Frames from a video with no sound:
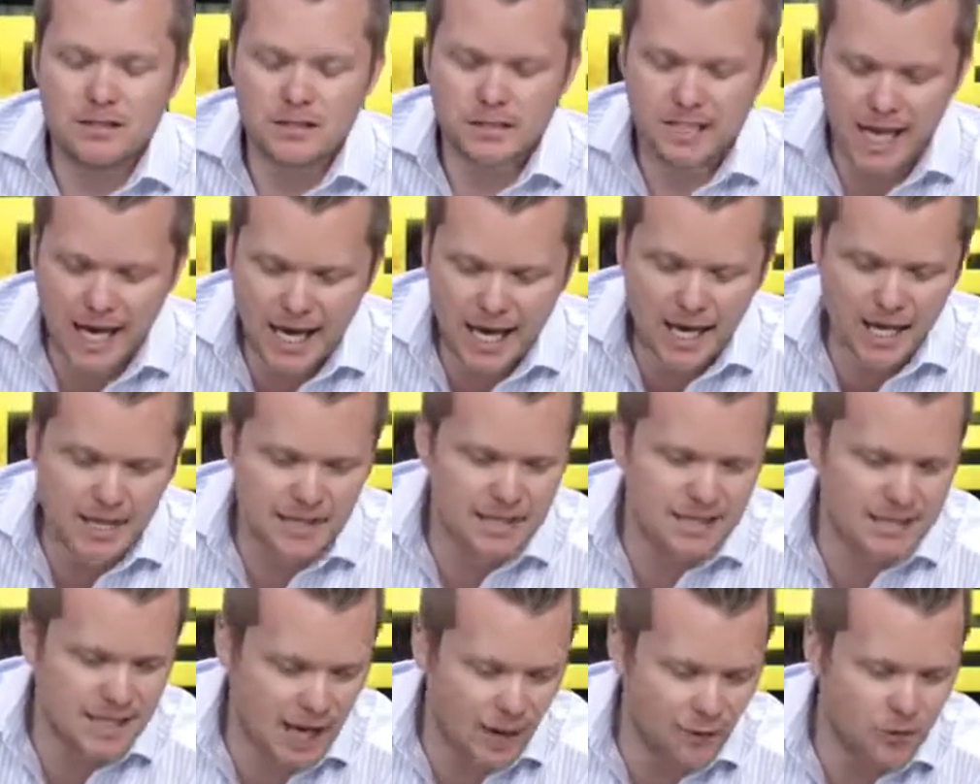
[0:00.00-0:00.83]

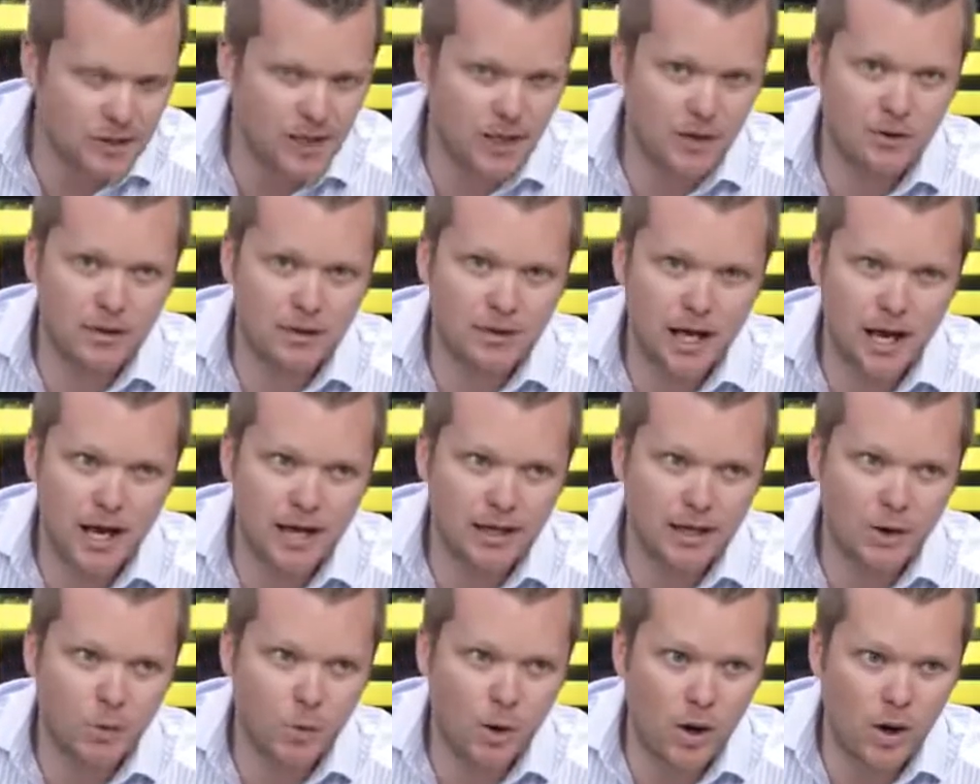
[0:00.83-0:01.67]
Ted, South
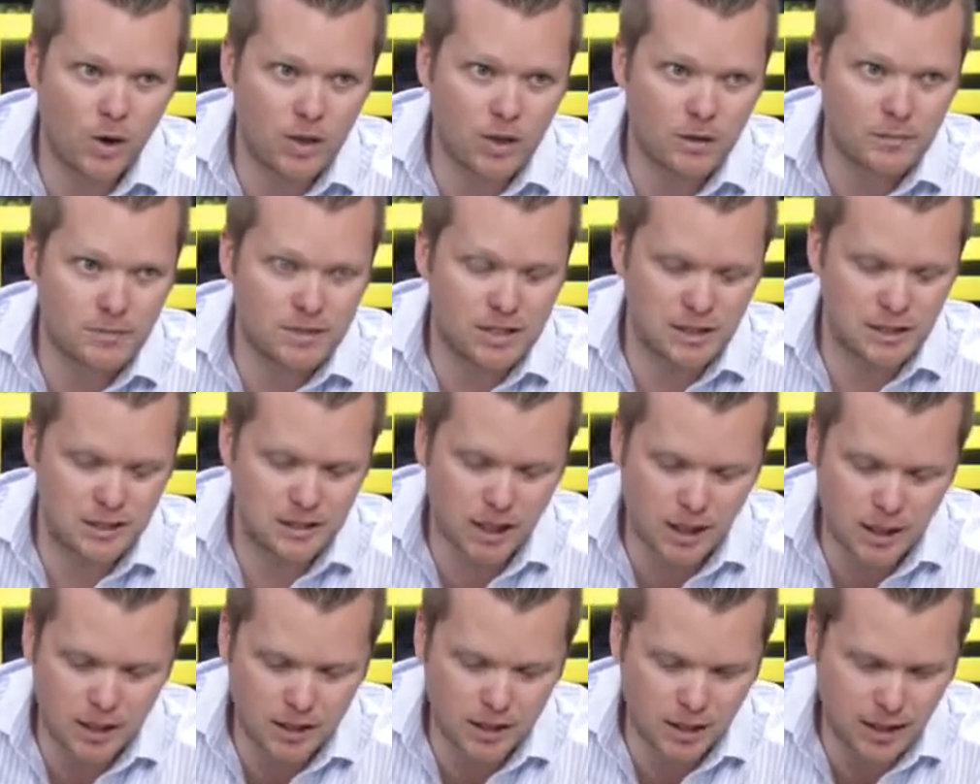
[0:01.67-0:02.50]
Carolina. Welcome to
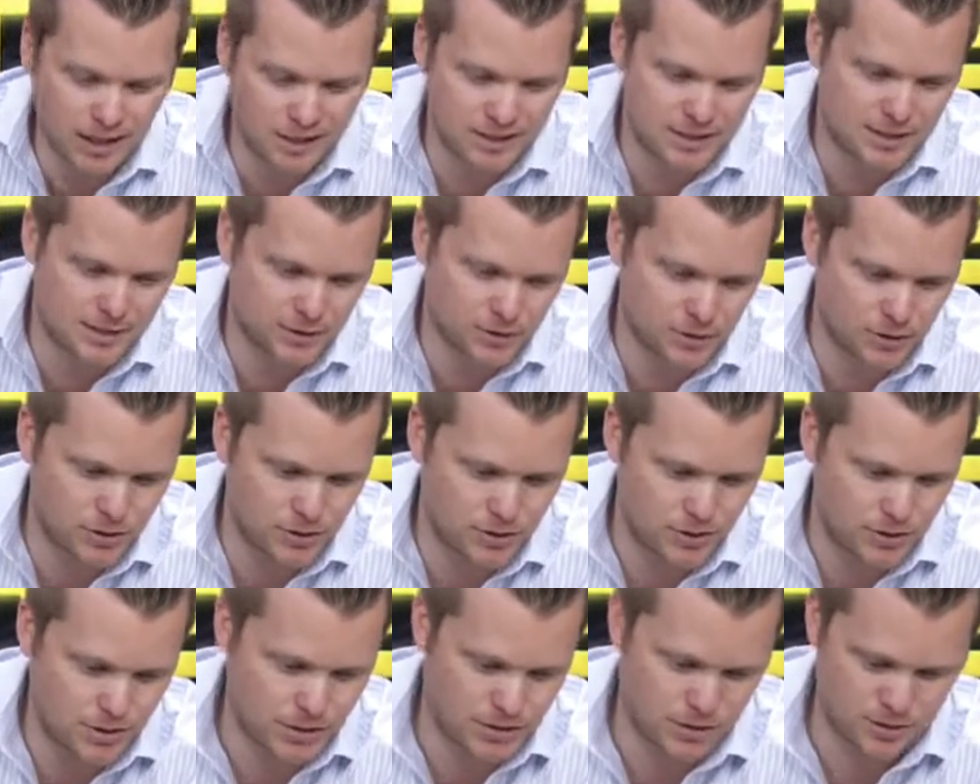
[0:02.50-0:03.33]
Young
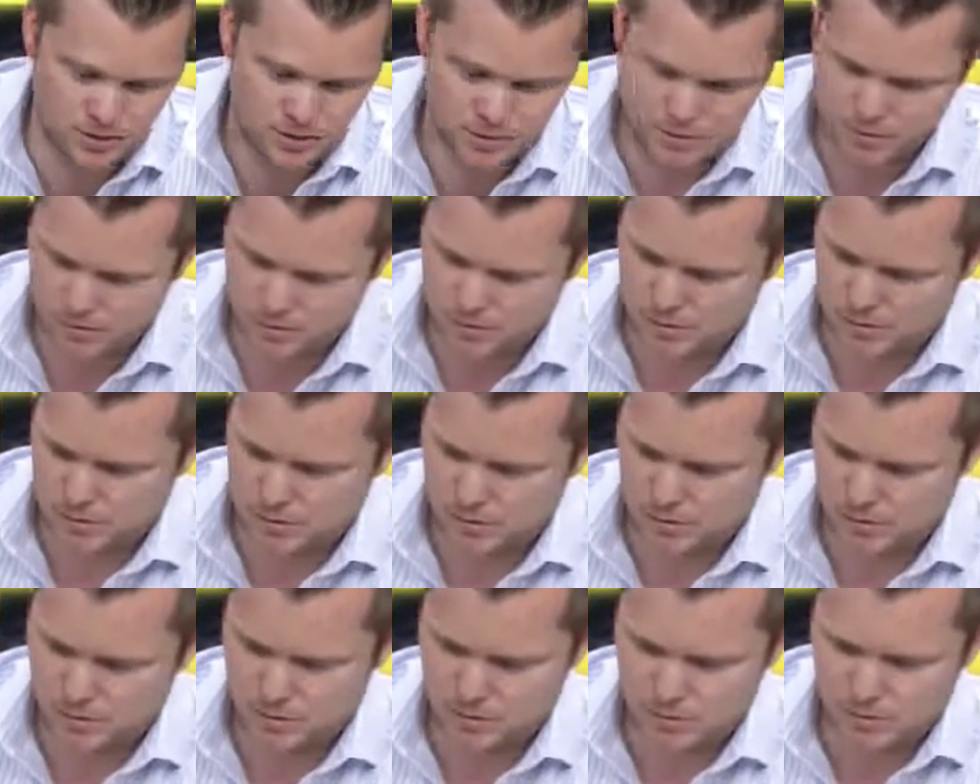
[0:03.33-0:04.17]
Hustlers.
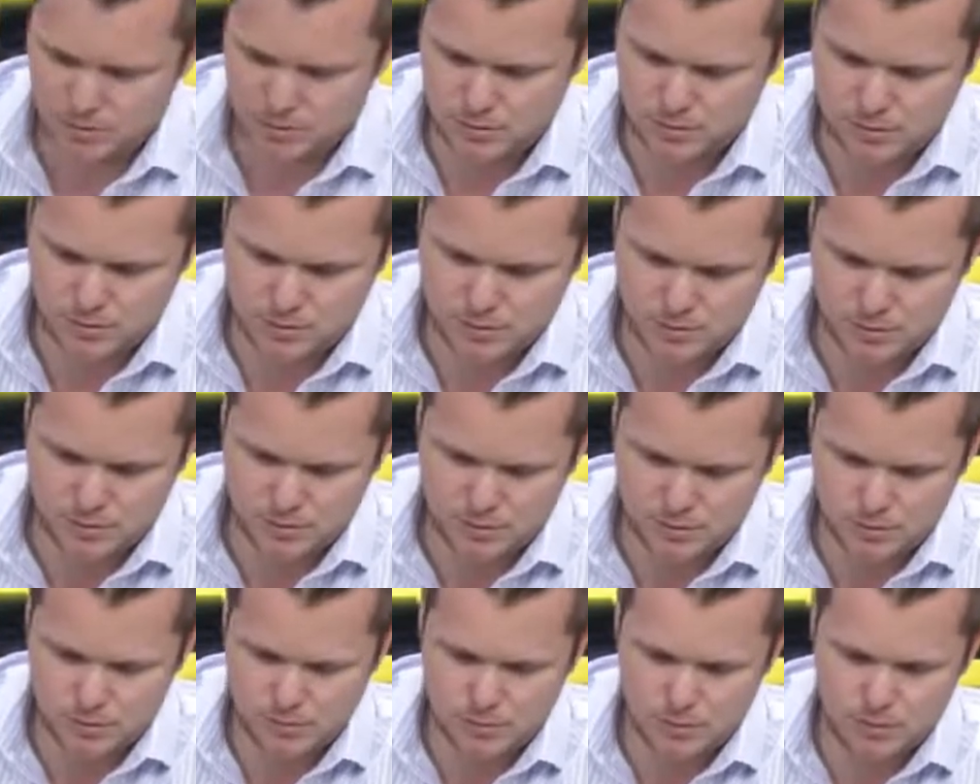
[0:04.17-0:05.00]
Your
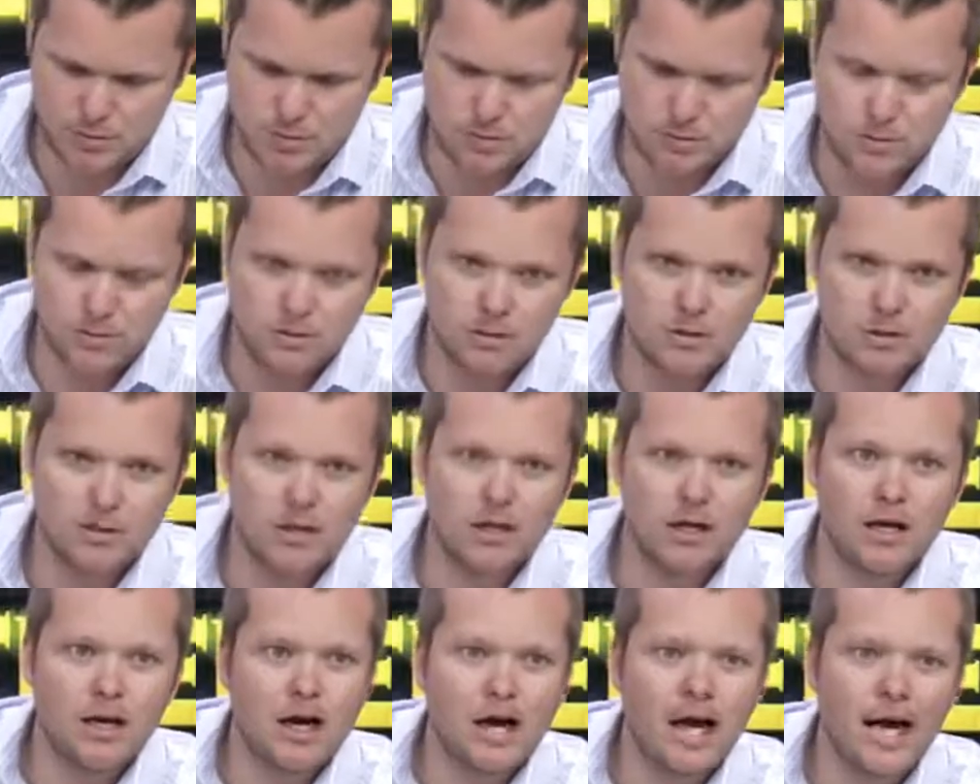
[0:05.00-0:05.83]
kid. What's going
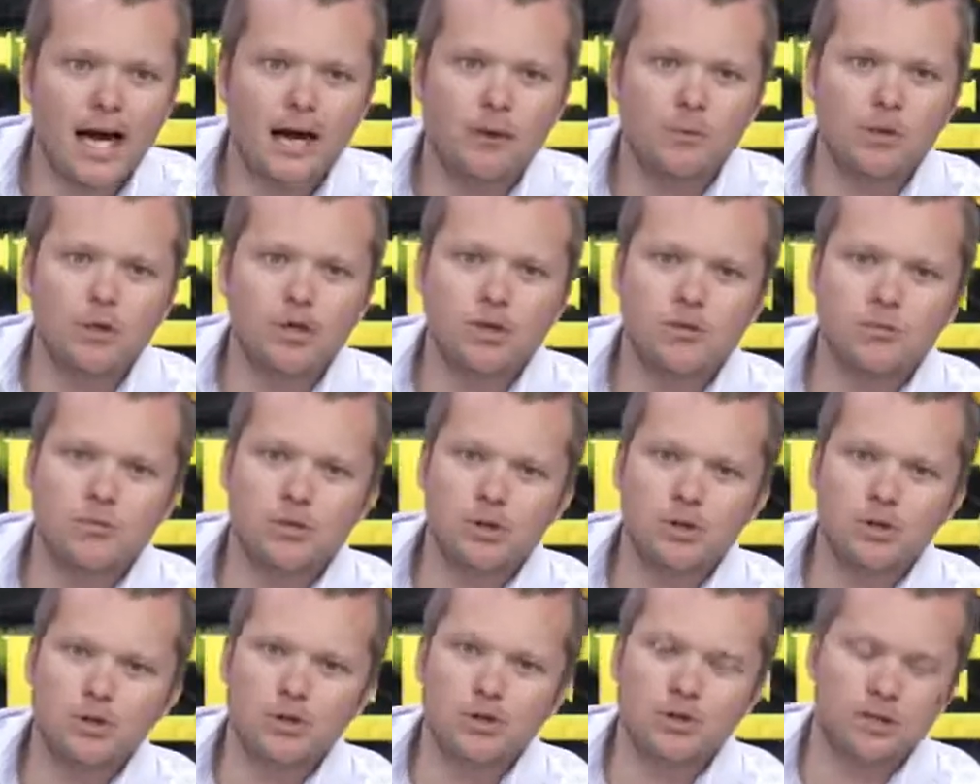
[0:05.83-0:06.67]
on, Jack? Hey, will you
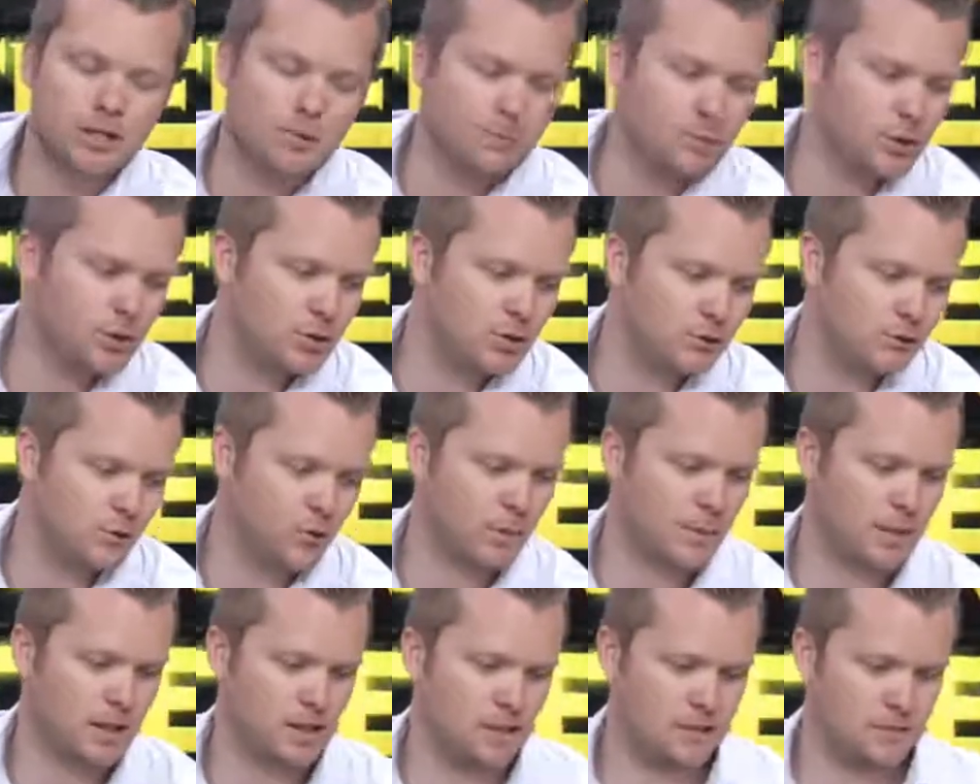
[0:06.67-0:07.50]
mute your computer for me?